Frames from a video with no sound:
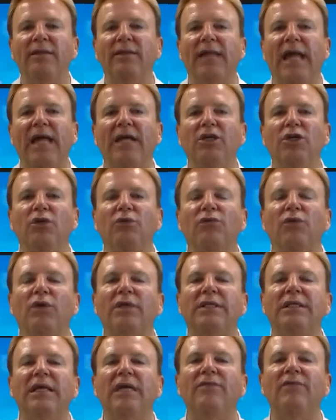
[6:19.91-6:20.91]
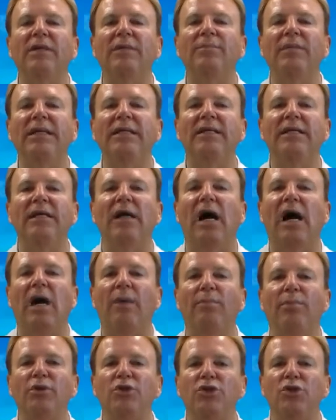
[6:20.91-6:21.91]
Thank you for giving me the
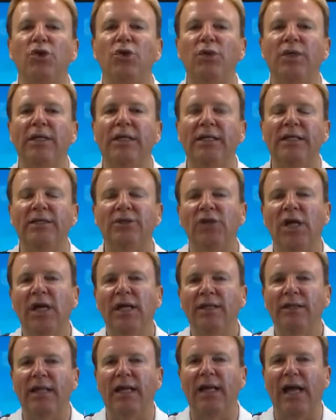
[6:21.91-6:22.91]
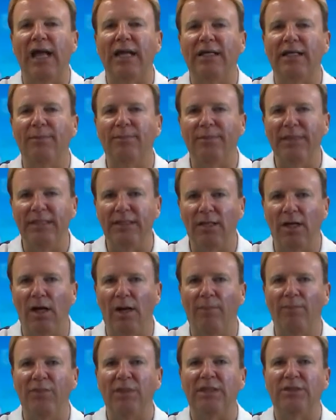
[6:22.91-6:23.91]
opportunities that I can
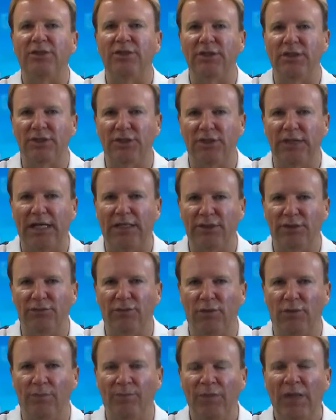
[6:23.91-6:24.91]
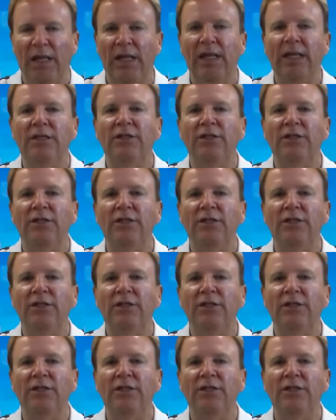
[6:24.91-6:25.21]
become successful.